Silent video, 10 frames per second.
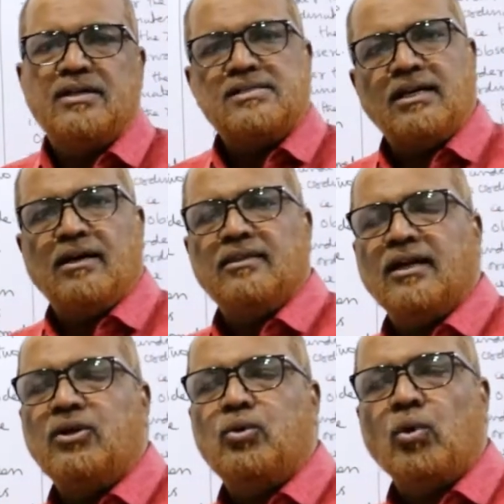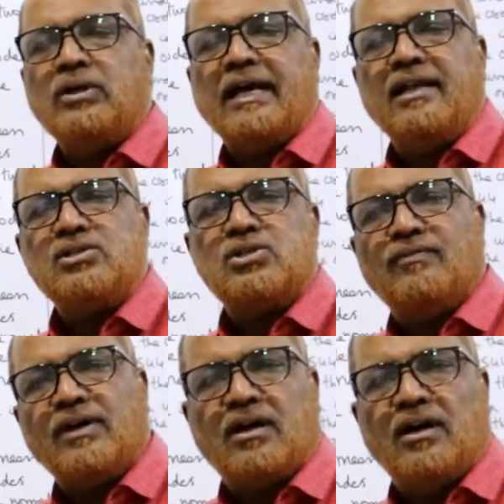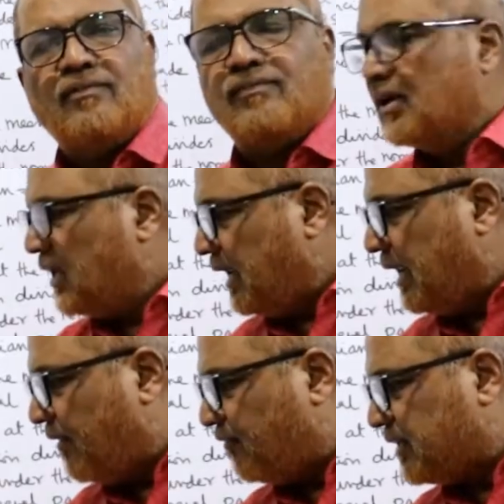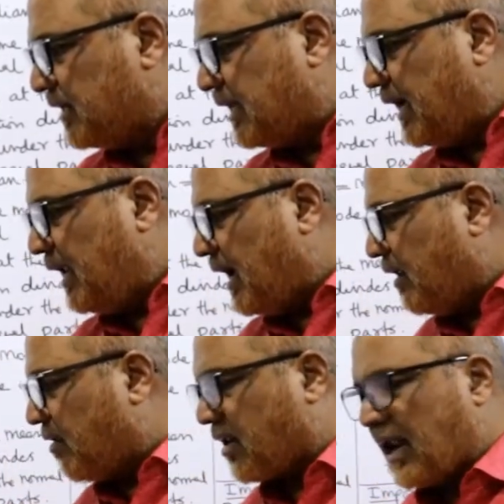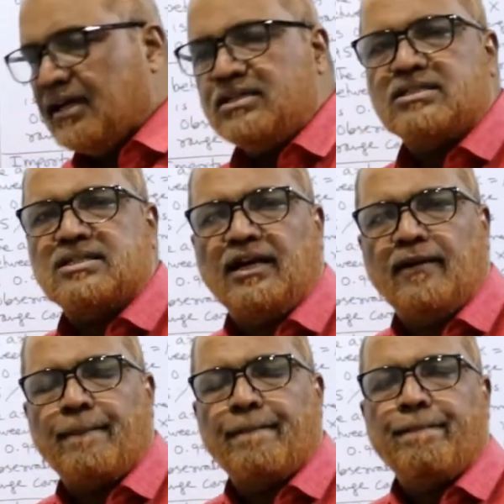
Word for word: See, the two tails of the curve, left tail and right tail,